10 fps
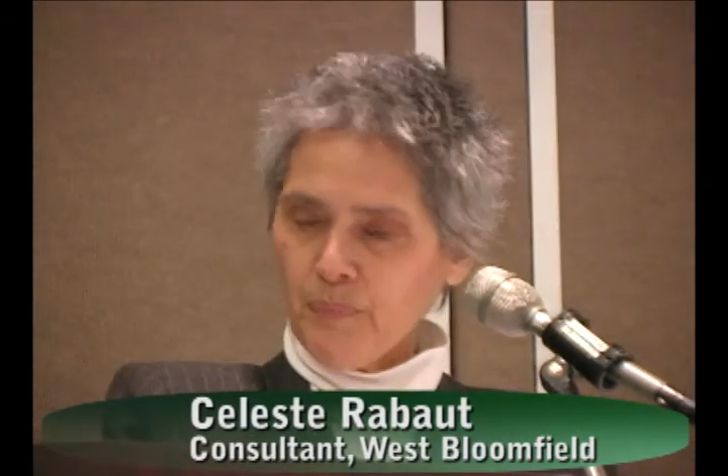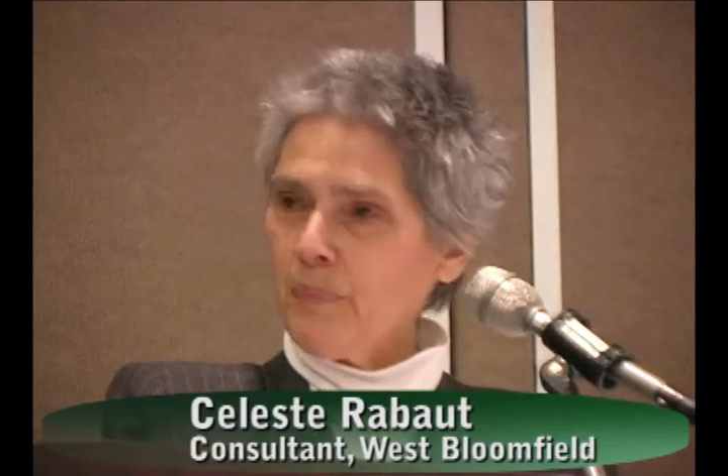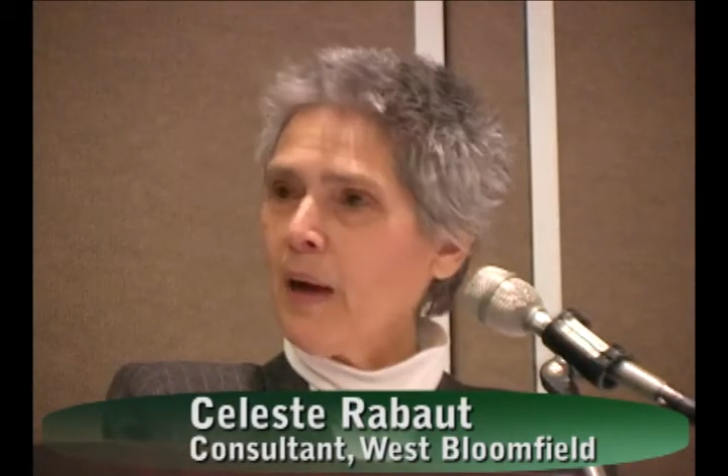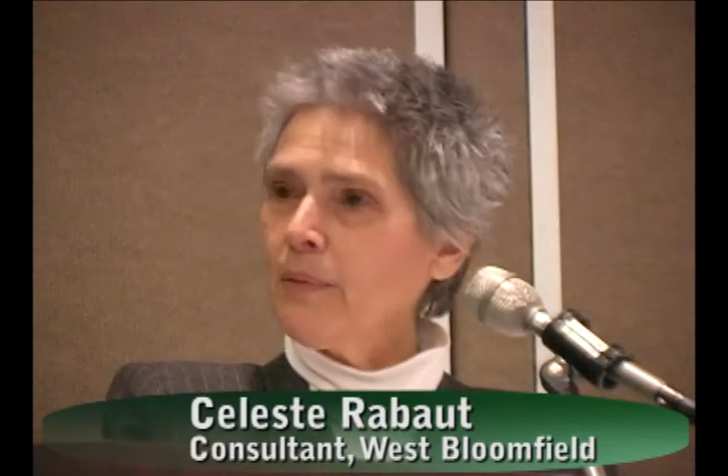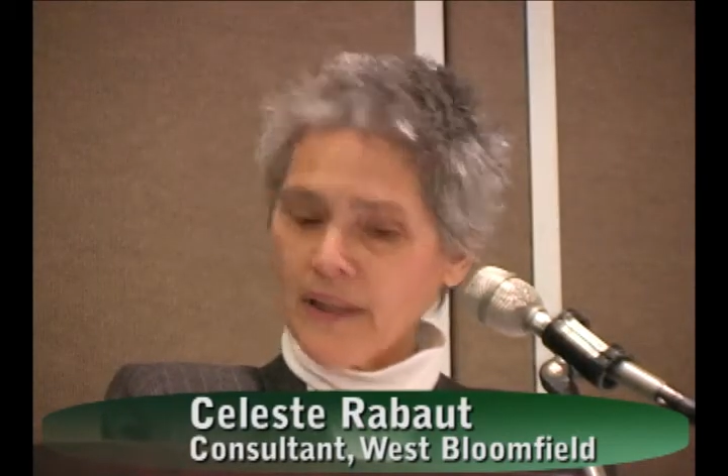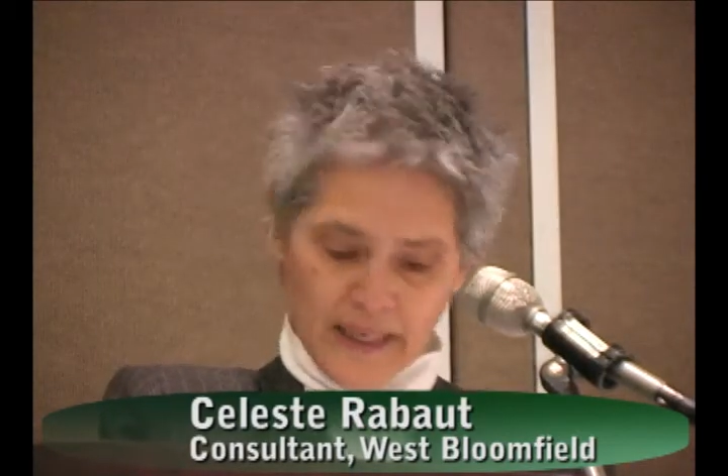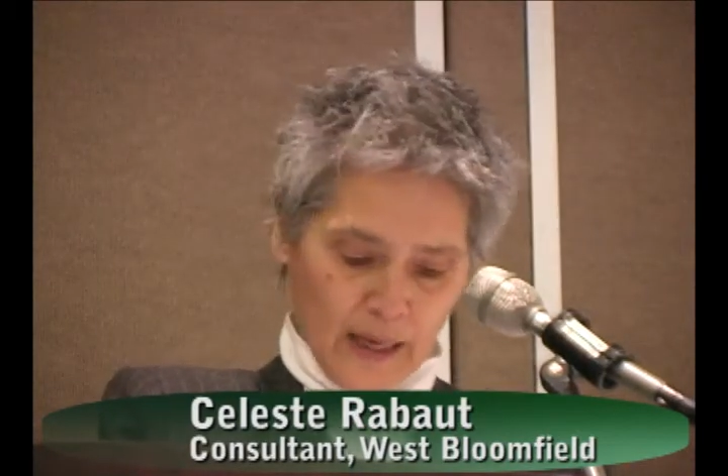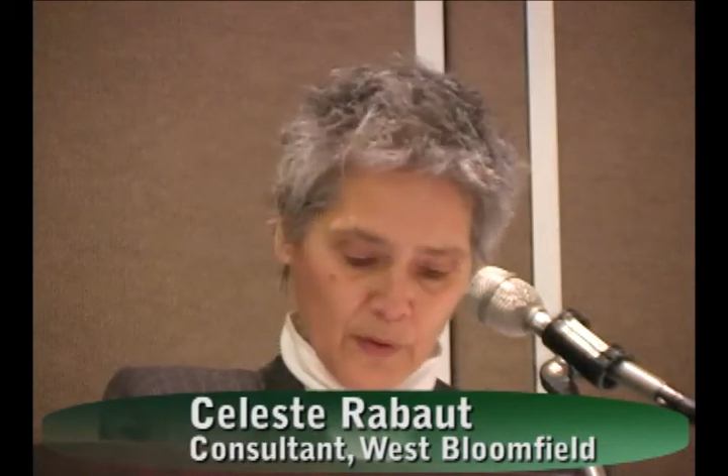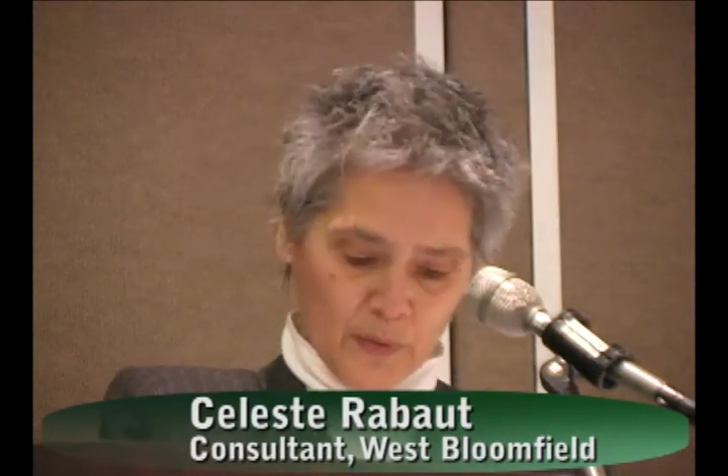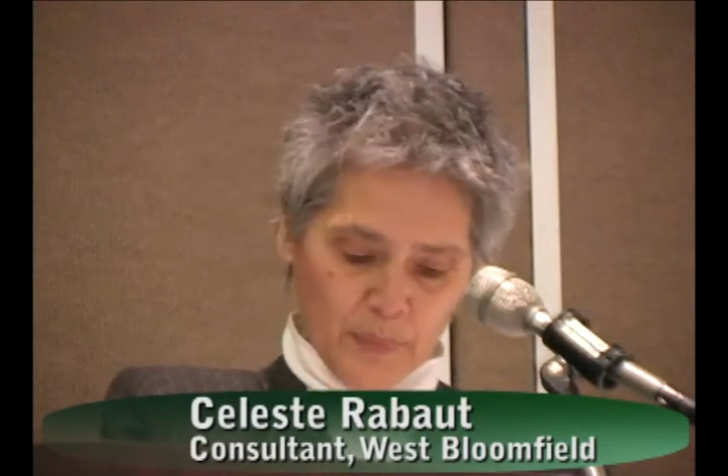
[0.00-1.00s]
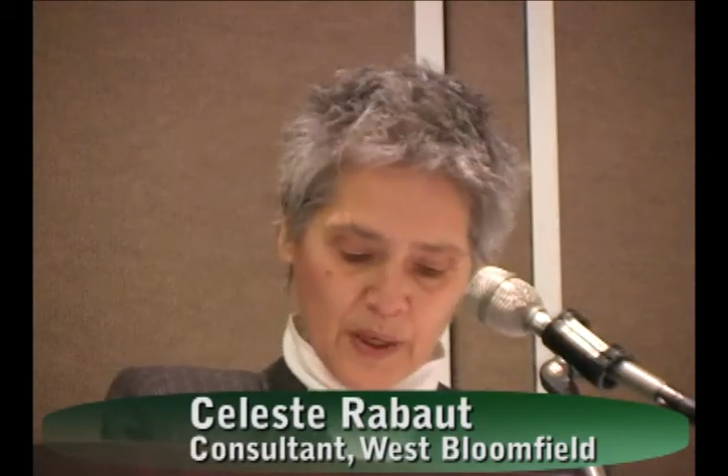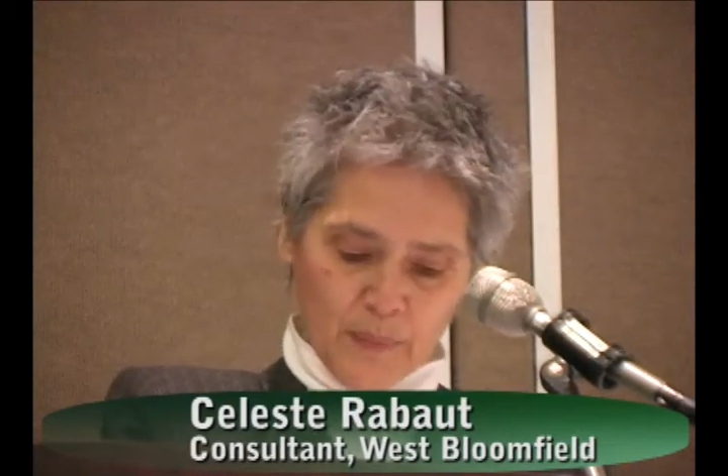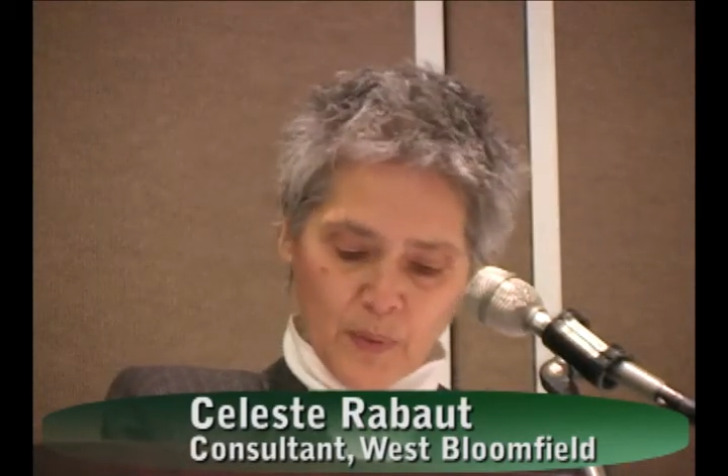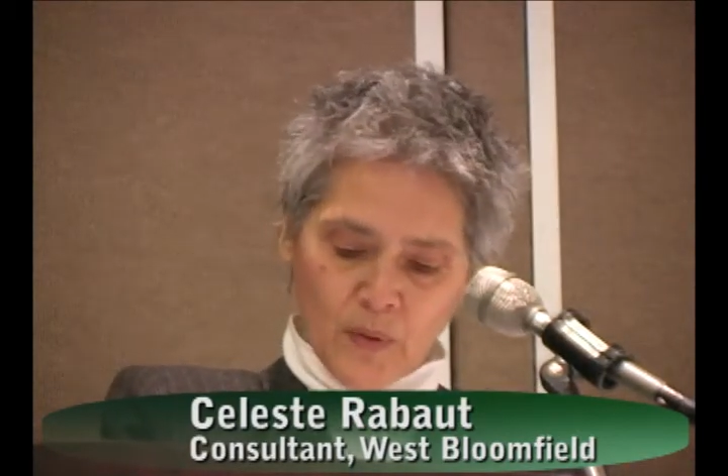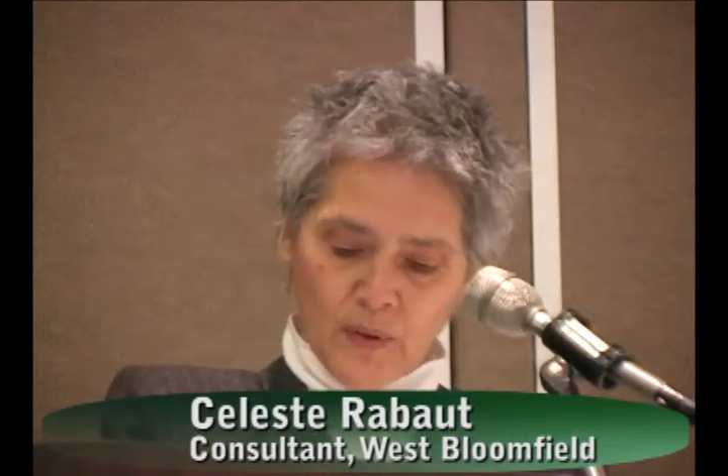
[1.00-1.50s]
public health
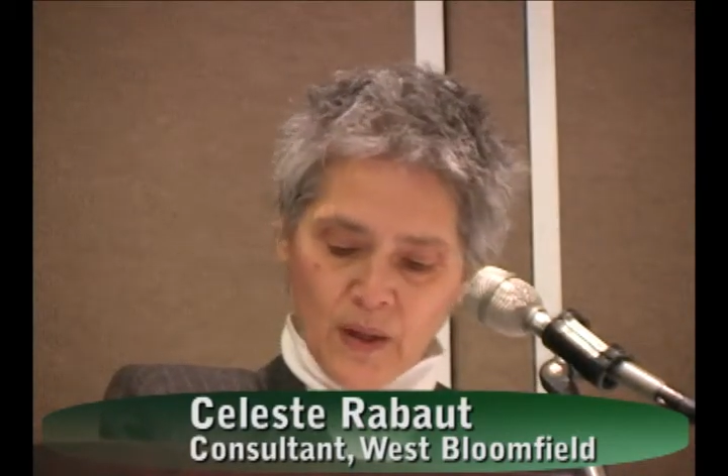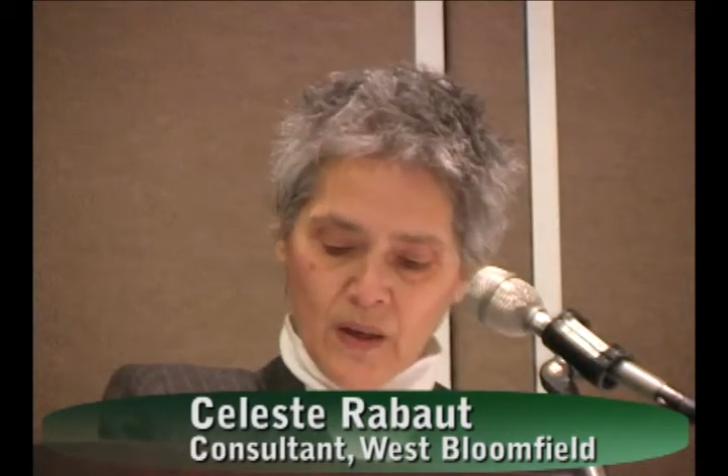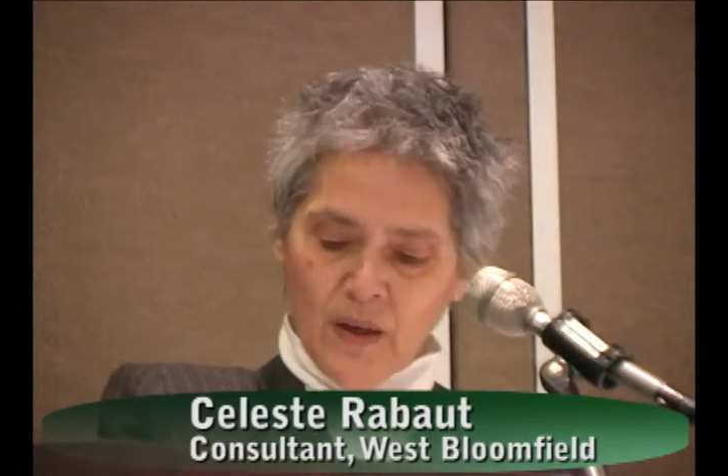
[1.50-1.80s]
people